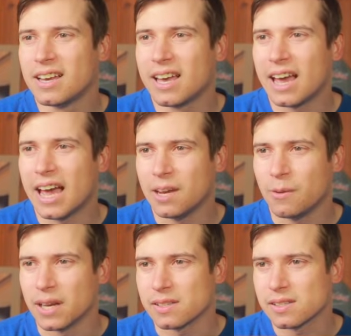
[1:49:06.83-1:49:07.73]

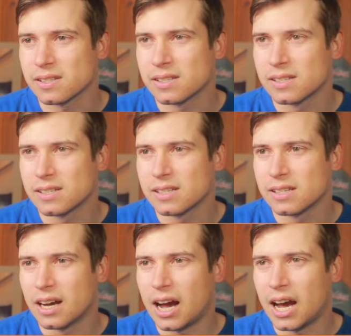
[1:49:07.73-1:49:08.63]
Anyways,
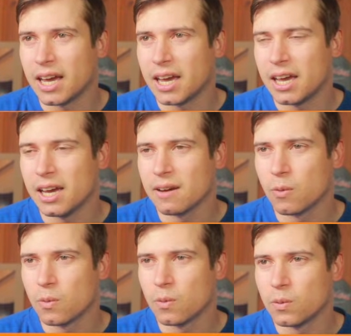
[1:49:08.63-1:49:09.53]

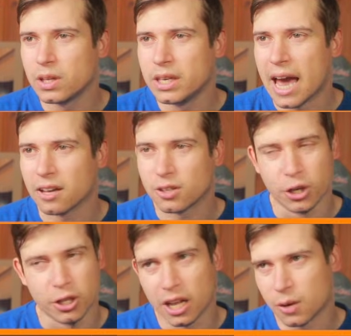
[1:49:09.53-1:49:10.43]

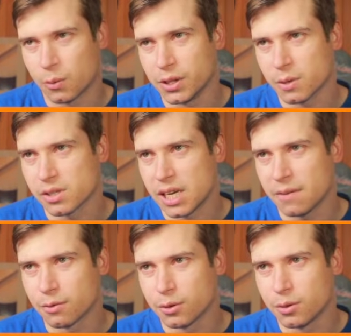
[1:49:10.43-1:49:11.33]
good luck with the receiver
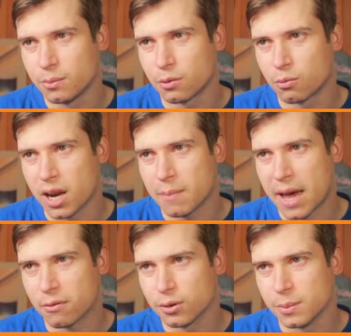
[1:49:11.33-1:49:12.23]
room. Running
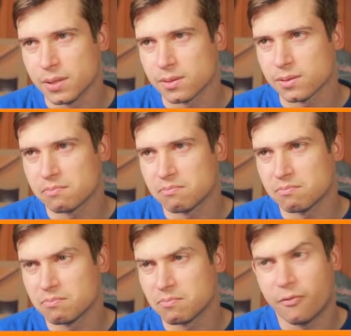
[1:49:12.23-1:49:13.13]
back room is
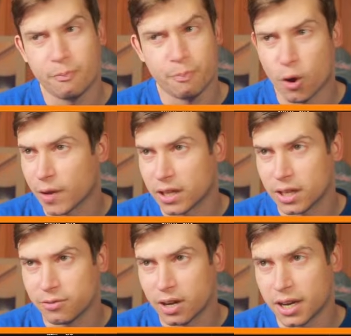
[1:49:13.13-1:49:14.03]
perfectly
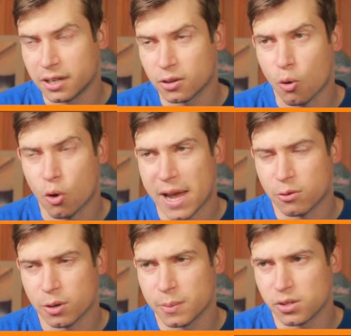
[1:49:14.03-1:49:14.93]
fine. Quarterback
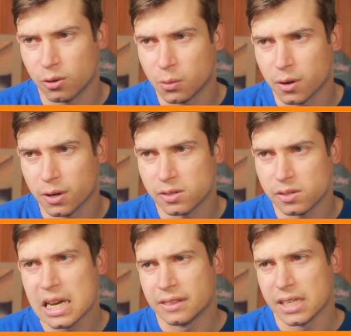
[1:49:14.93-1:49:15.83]
room, it totally works.
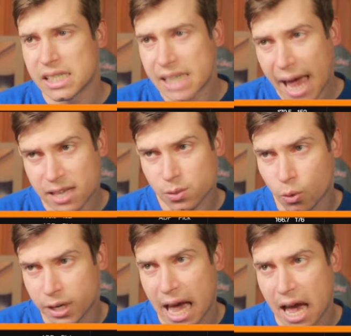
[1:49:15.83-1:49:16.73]
The stacks
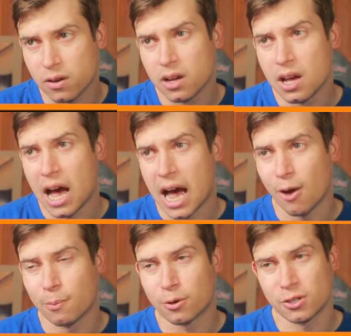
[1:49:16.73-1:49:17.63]
work out. I
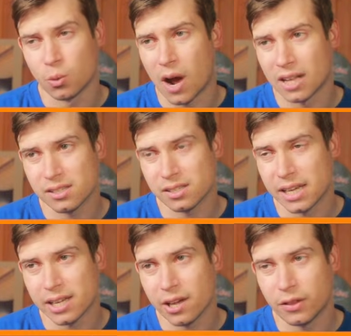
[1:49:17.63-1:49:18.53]
hope Christian Watson
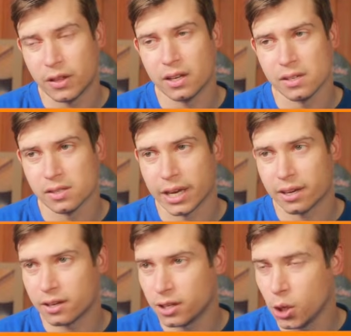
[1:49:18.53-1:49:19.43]
stays healthy because
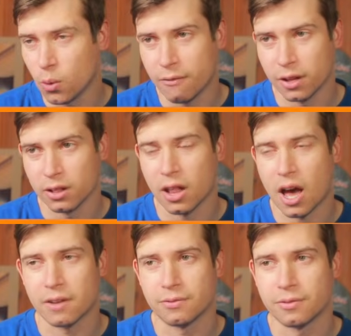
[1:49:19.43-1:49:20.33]
like you have a
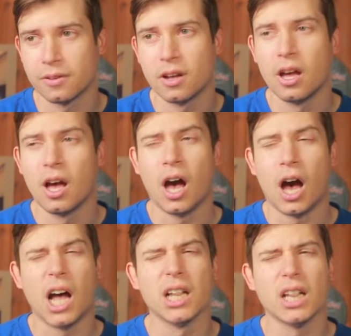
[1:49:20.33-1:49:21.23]

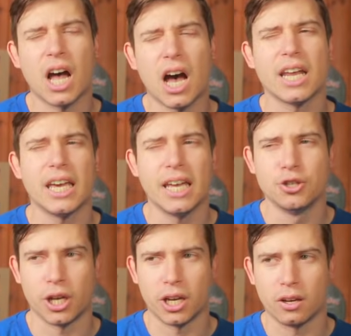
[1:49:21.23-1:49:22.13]
lot hinging